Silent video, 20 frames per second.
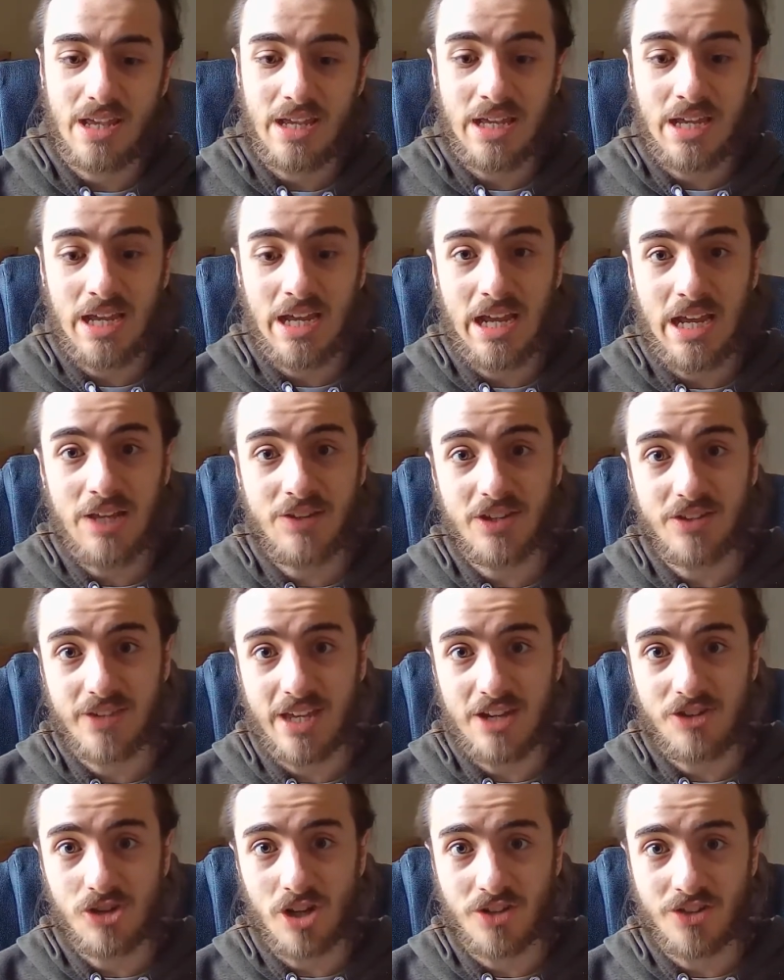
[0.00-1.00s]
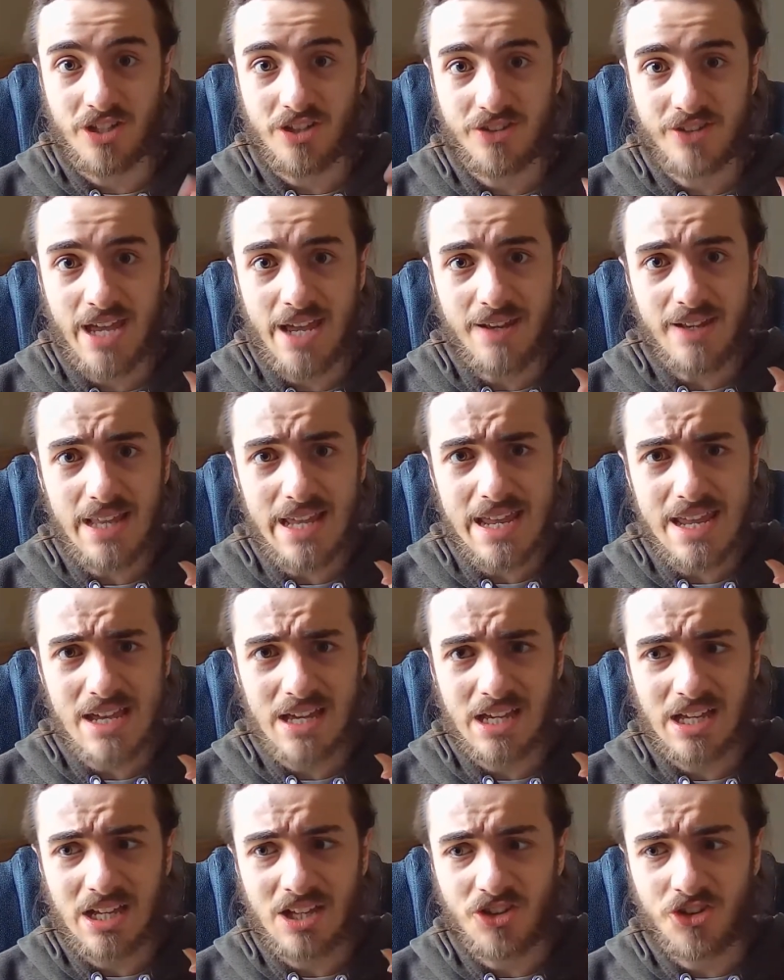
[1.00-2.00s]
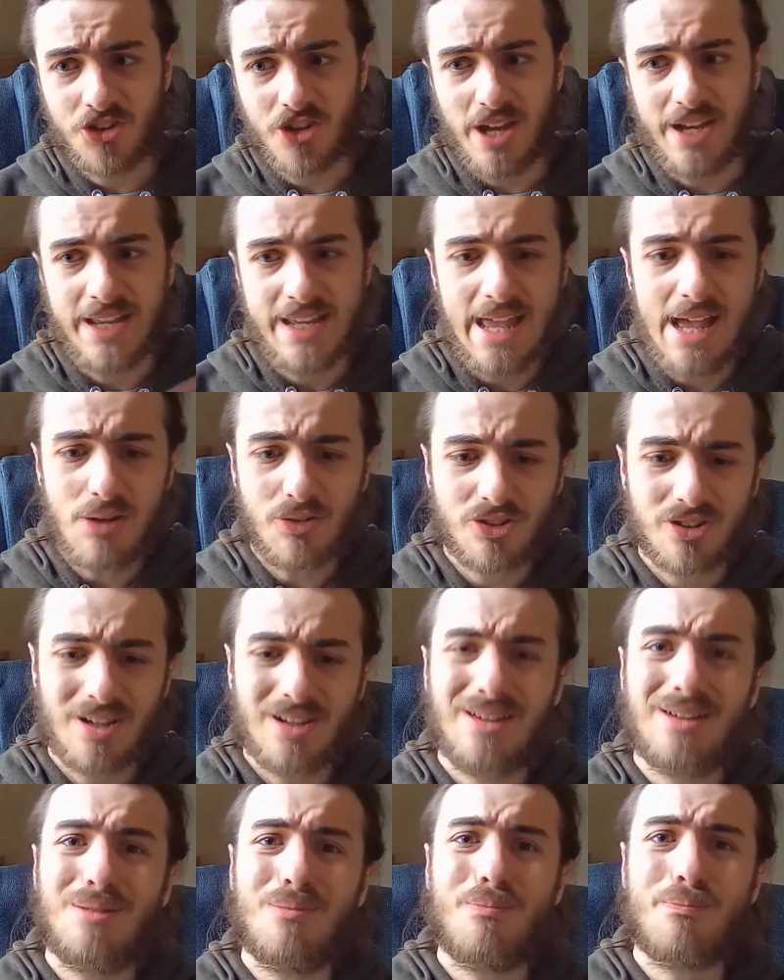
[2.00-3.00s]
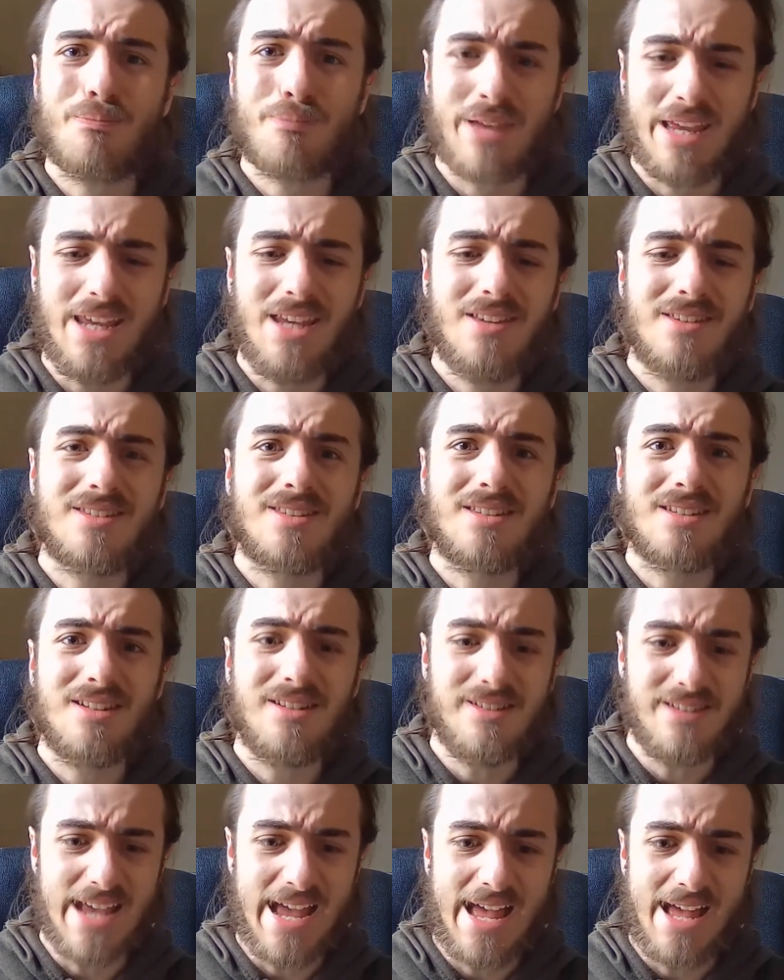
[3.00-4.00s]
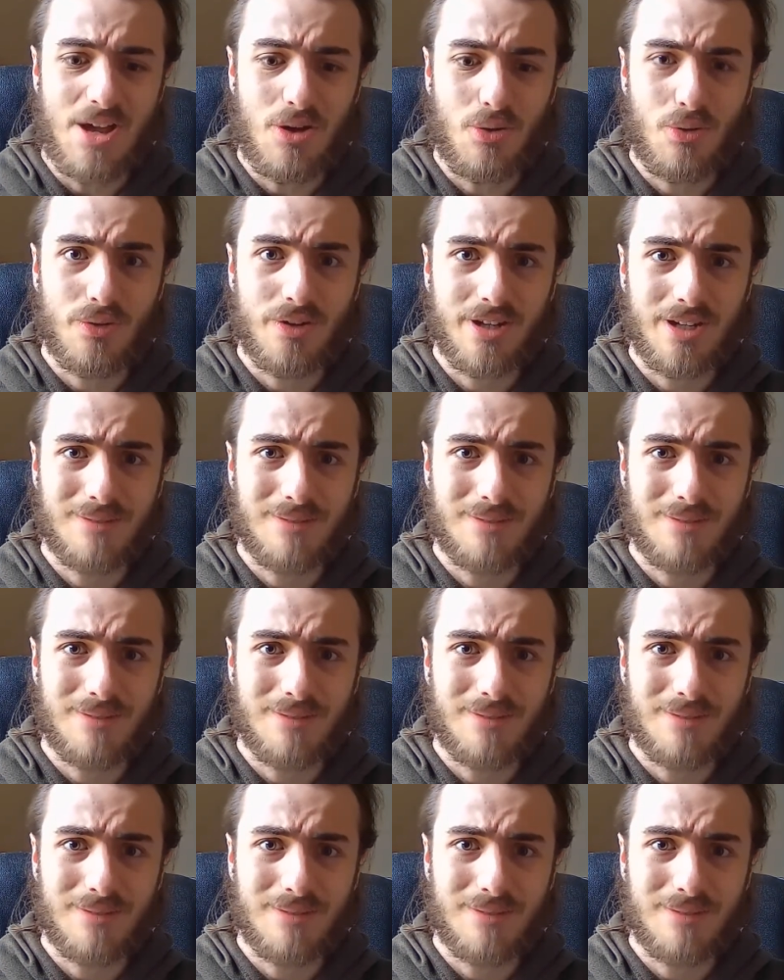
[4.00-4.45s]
This is HRC Stanley, signing out. Peace down.